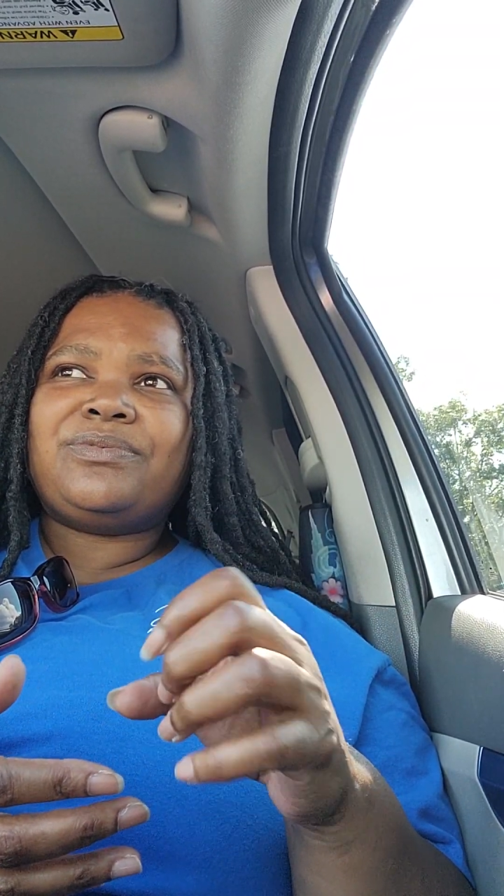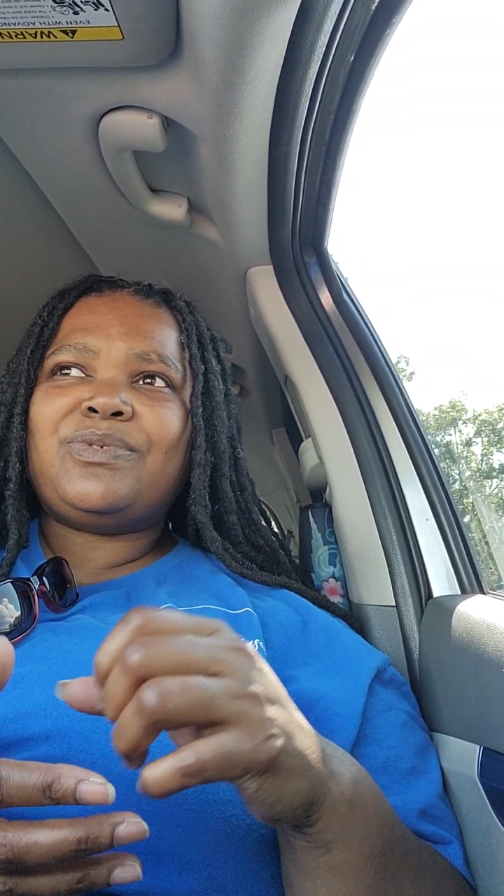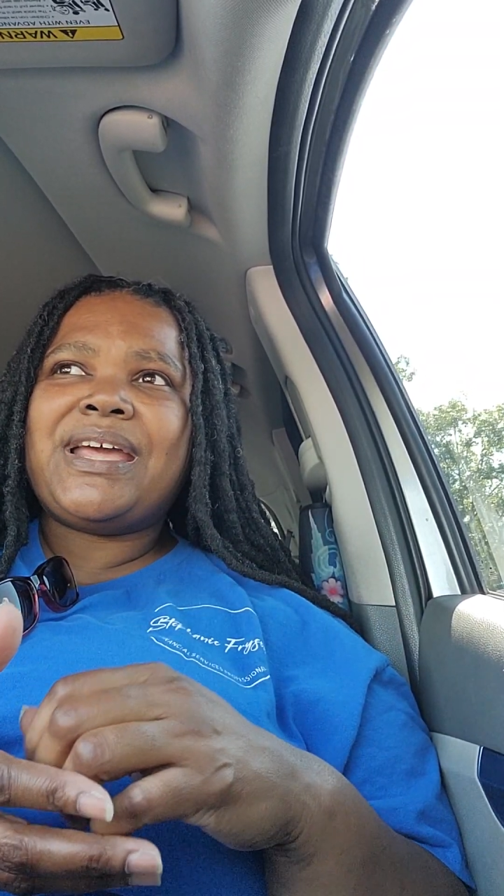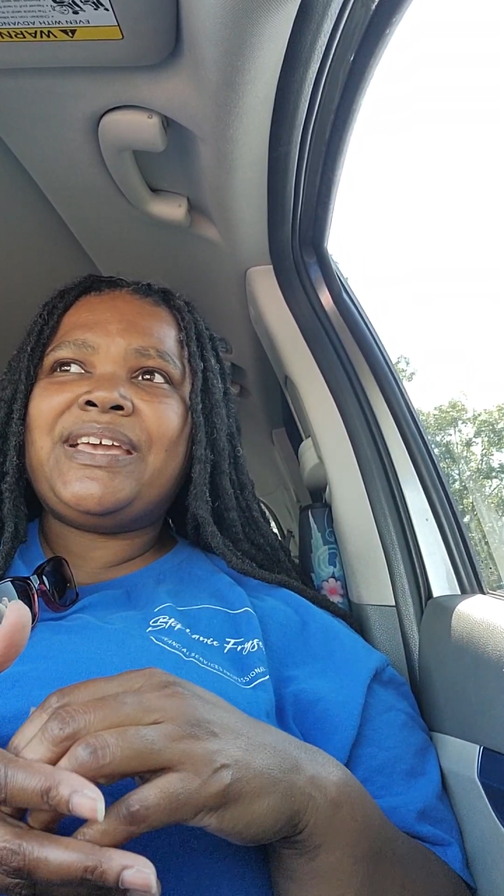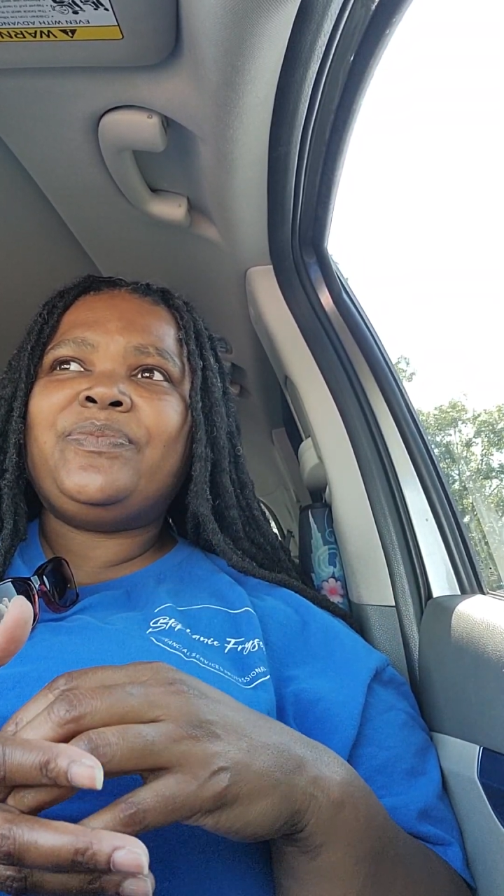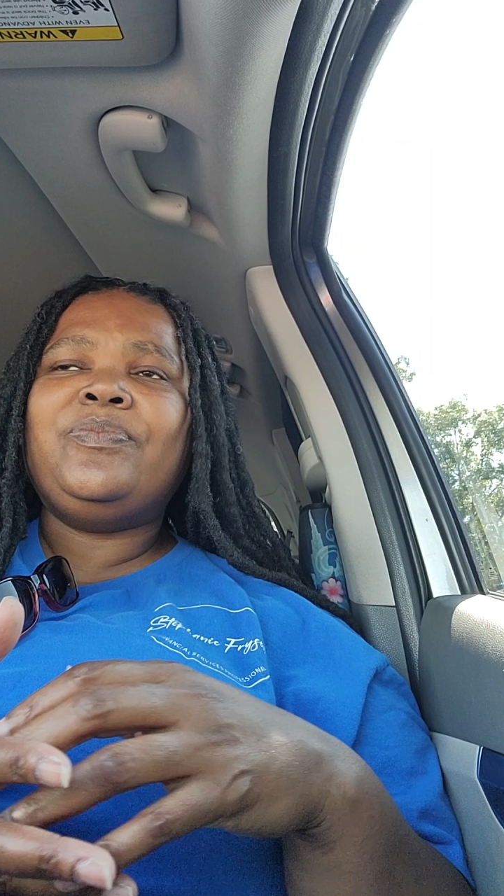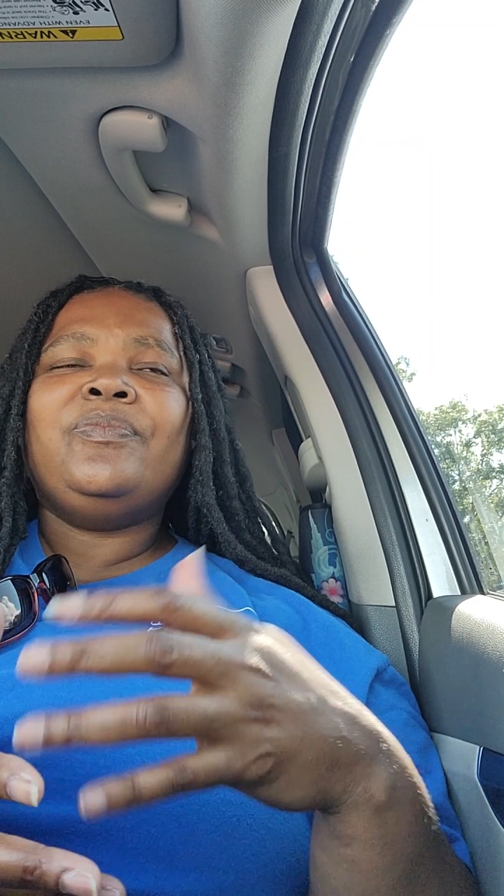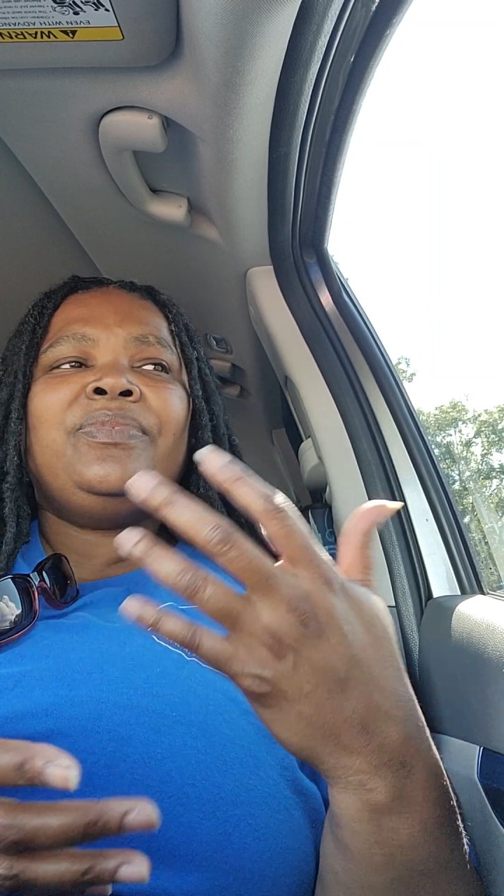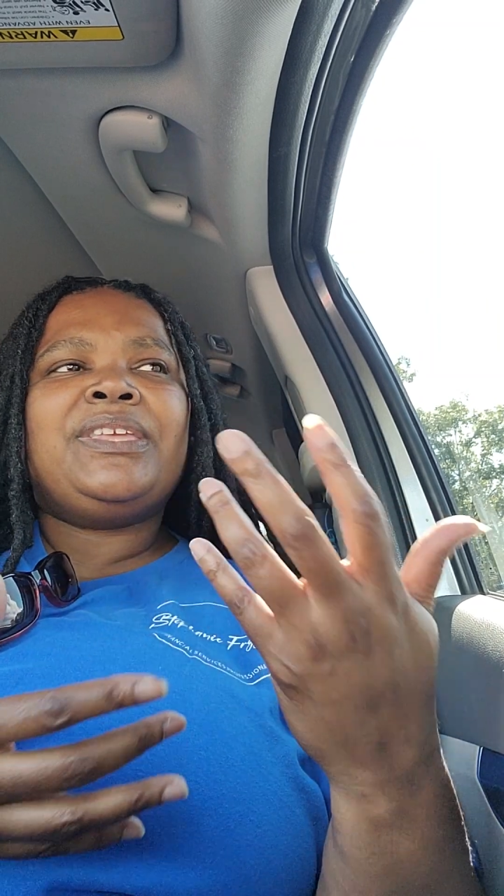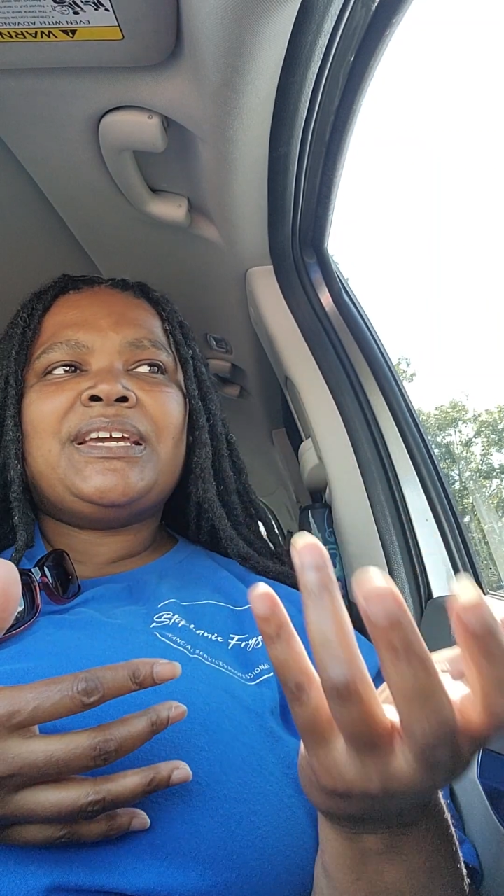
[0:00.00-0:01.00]
right?
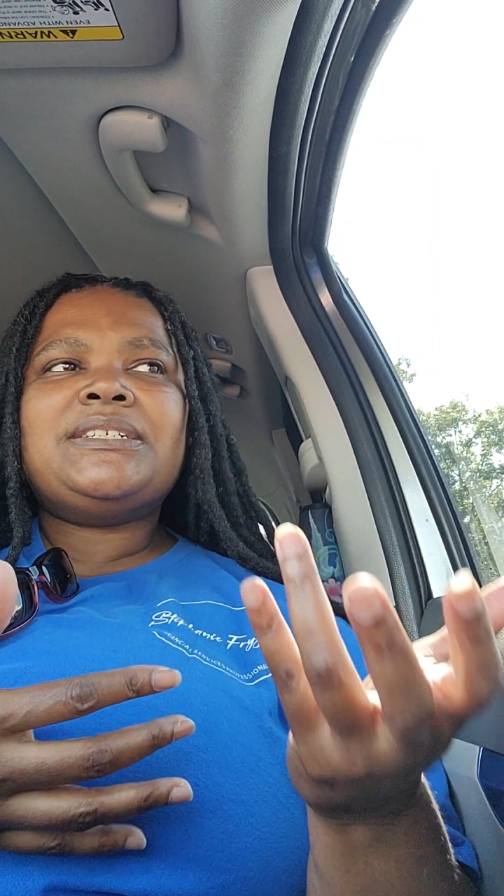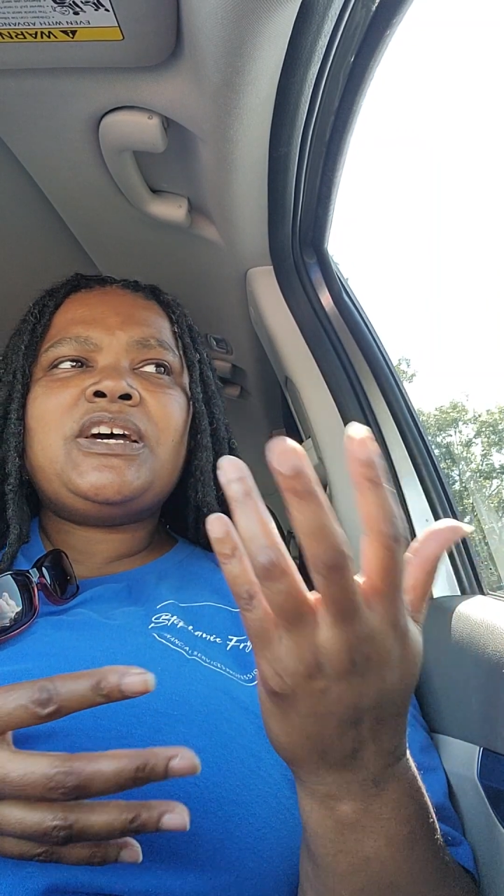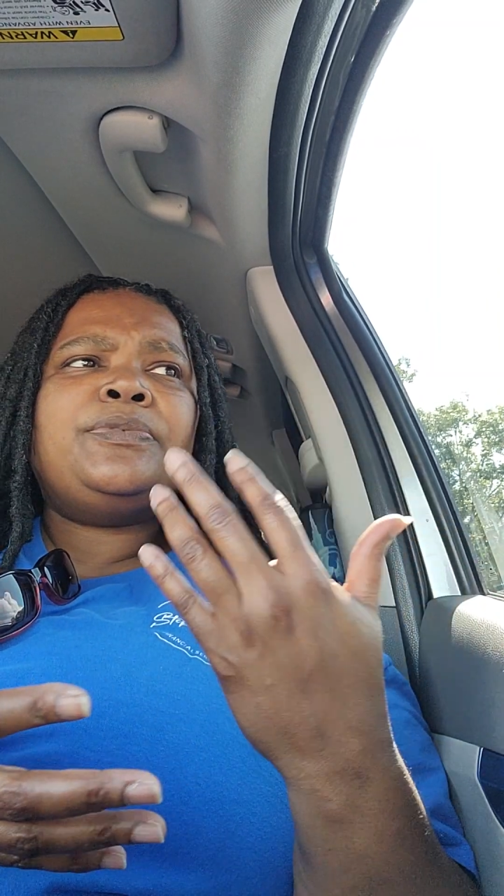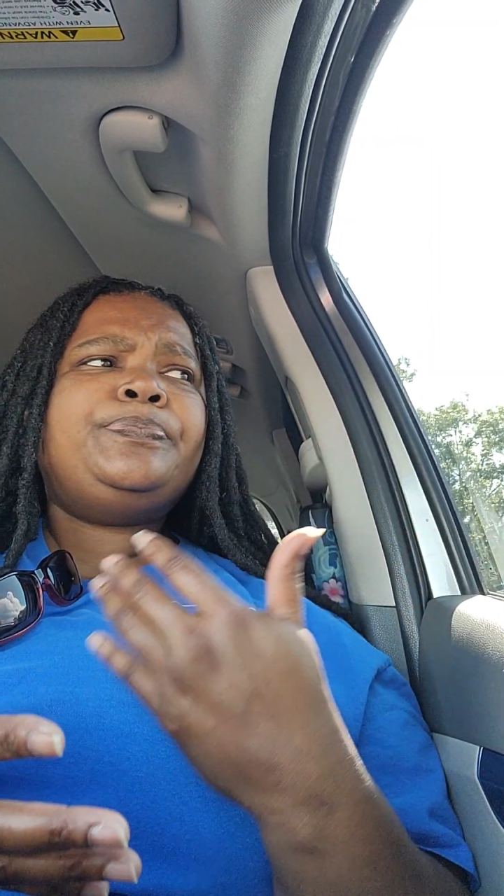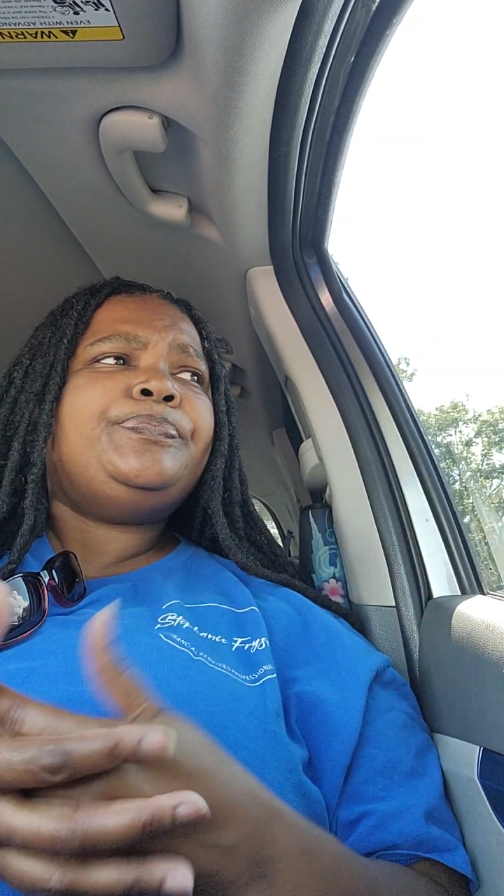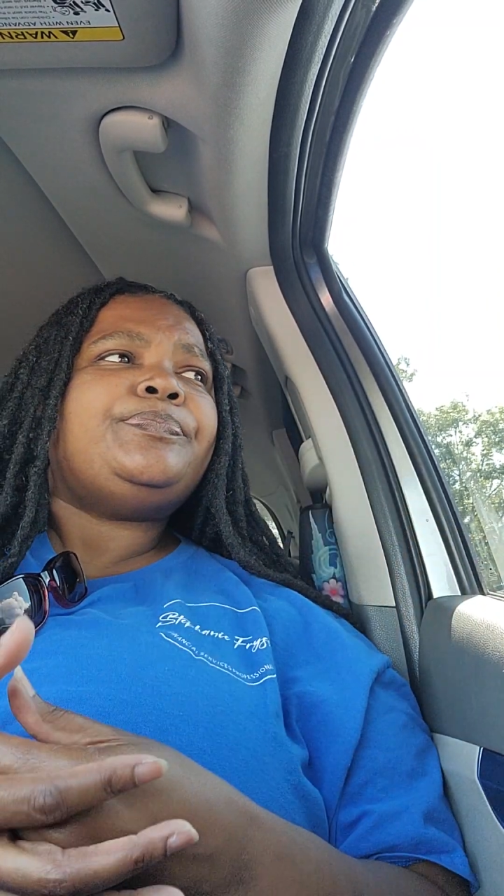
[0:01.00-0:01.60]
So